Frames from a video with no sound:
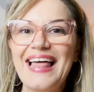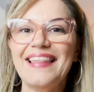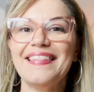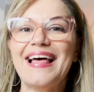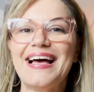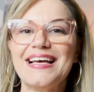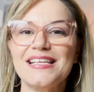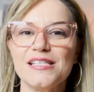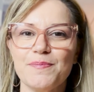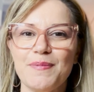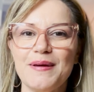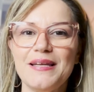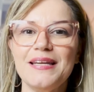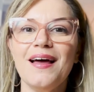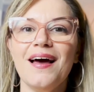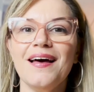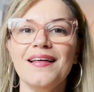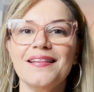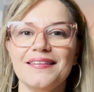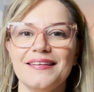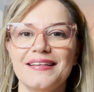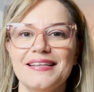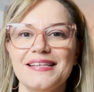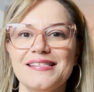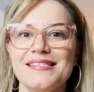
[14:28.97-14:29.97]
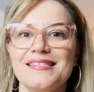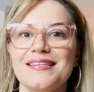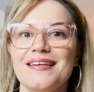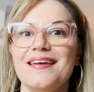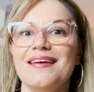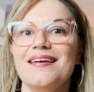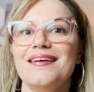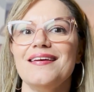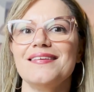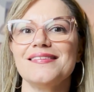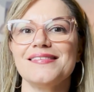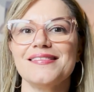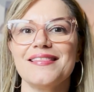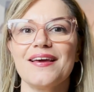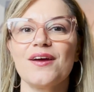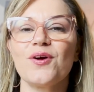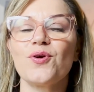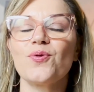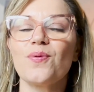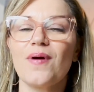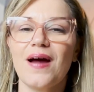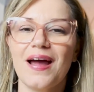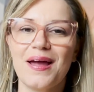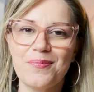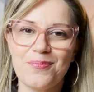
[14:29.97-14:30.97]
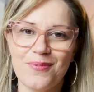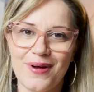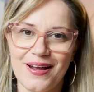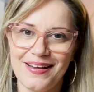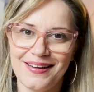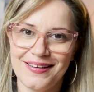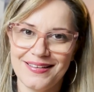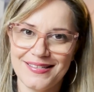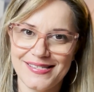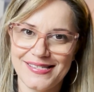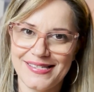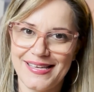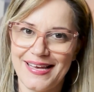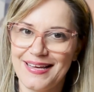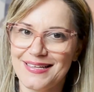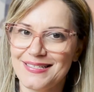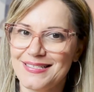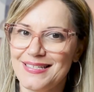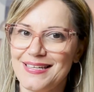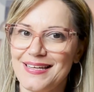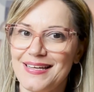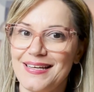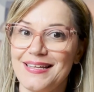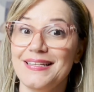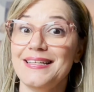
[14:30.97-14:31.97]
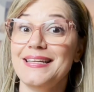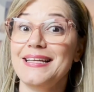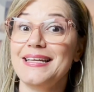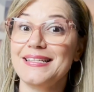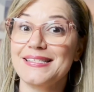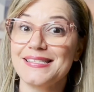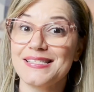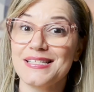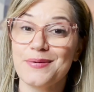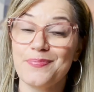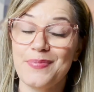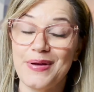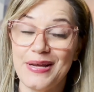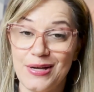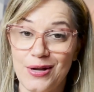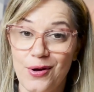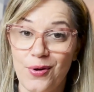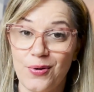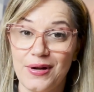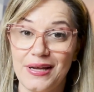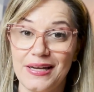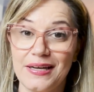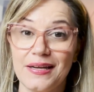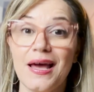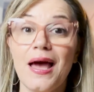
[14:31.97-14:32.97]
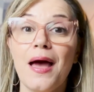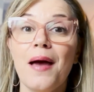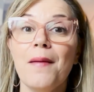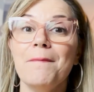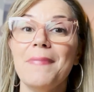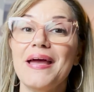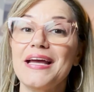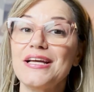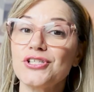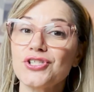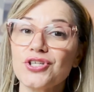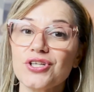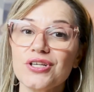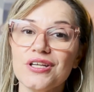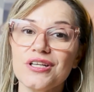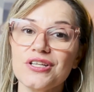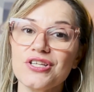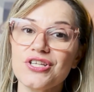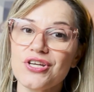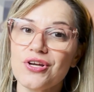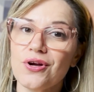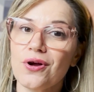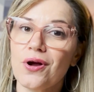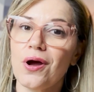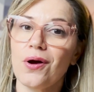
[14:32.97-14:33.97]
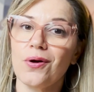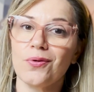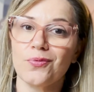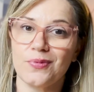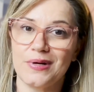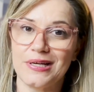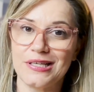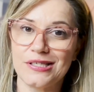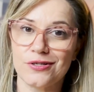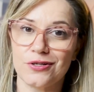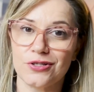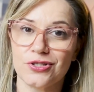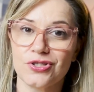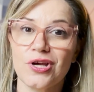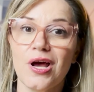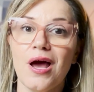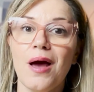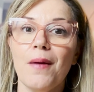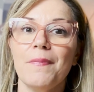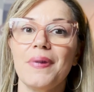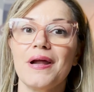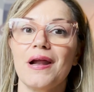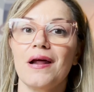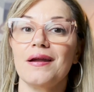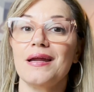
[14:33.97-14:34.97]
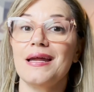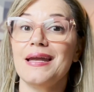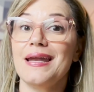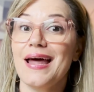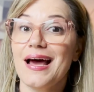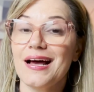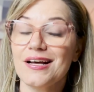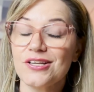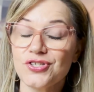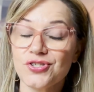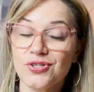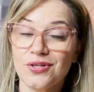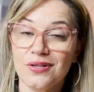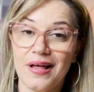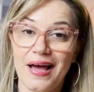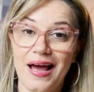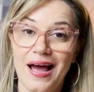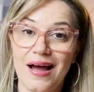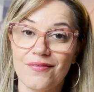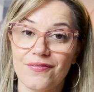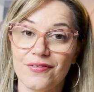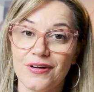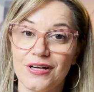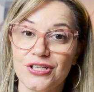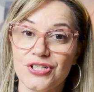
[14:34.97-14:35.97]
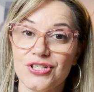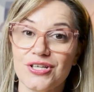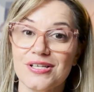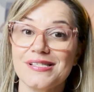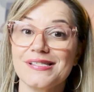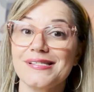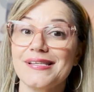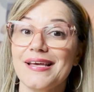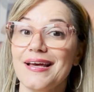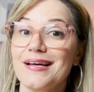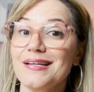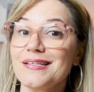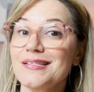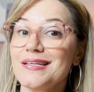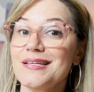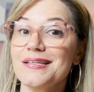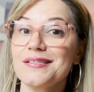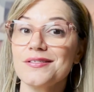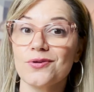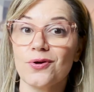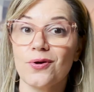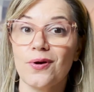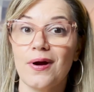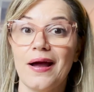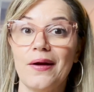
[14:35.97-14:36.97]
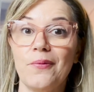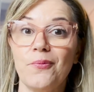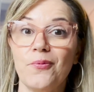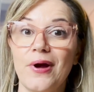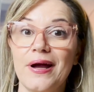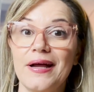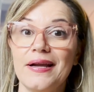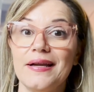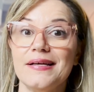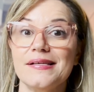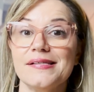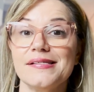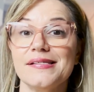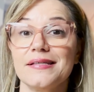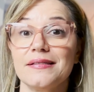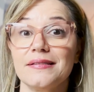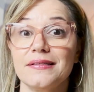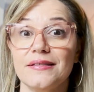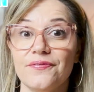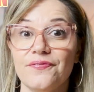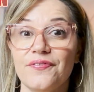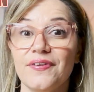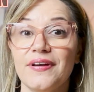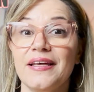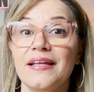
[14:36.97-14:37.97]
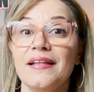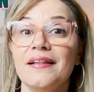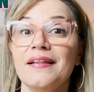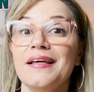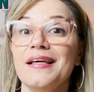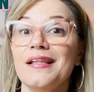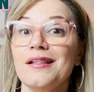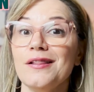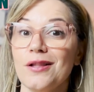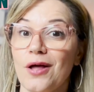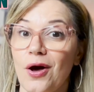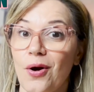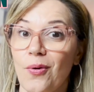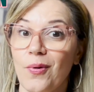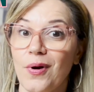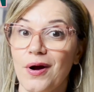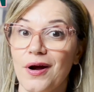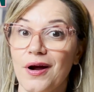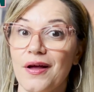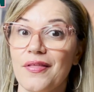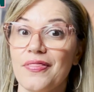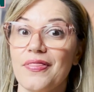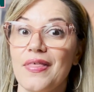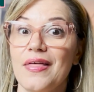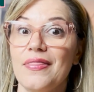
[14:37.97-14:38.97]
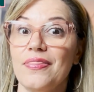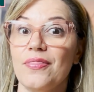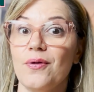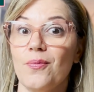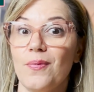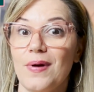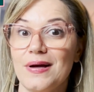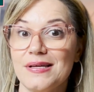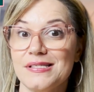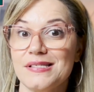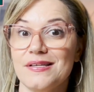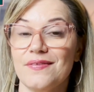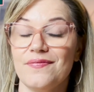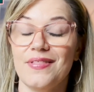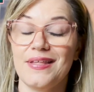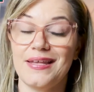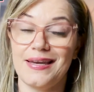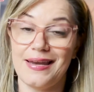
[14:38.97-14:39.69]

Last but not least is the crime rate in Santee needs to be noted. Make sure to do your own research, but on a national average, Santee's crime rate is significantly lower than the rest of the